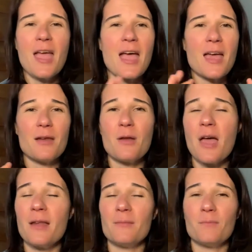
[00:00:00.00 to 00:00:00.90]

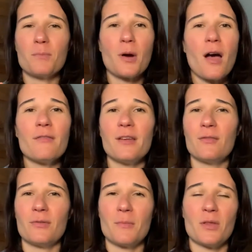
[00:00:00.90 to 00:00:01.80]
and prophet
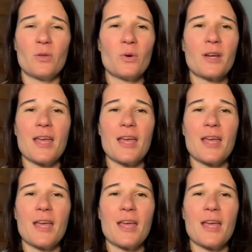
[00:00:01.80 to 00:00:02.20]
from the Lord.